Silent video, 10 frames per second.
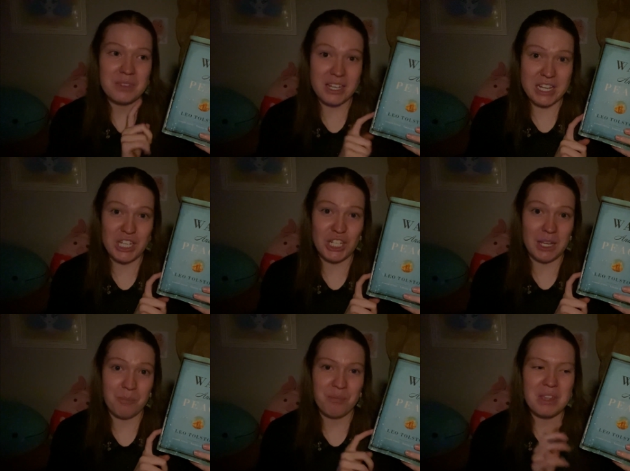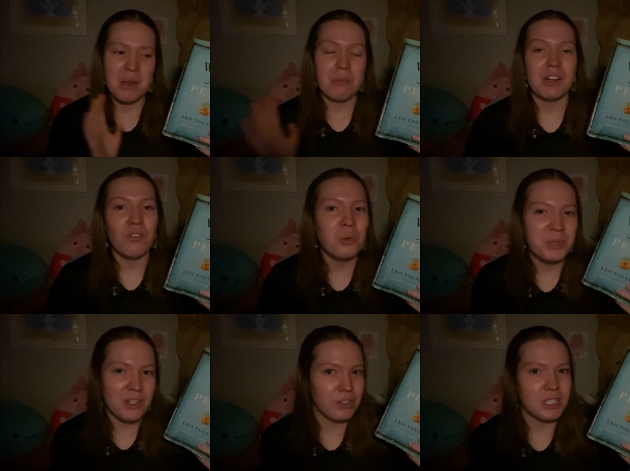edition. But I've
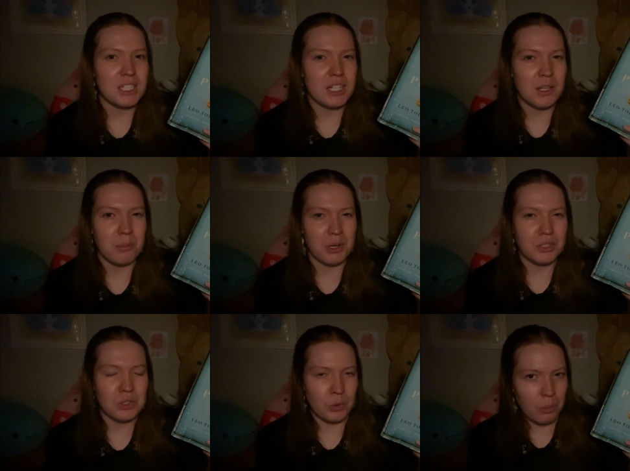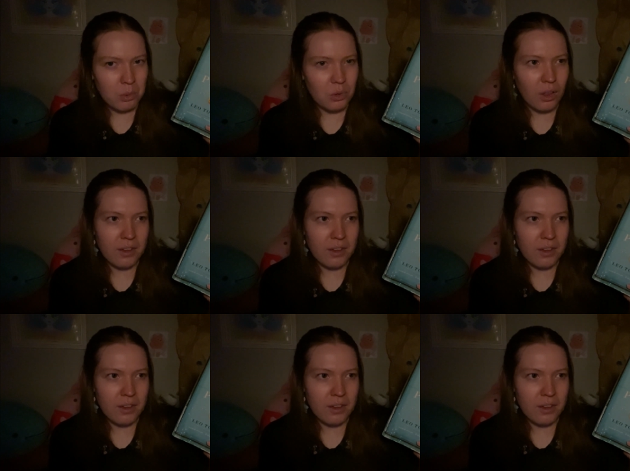only ever seen it at Barnes & Noble.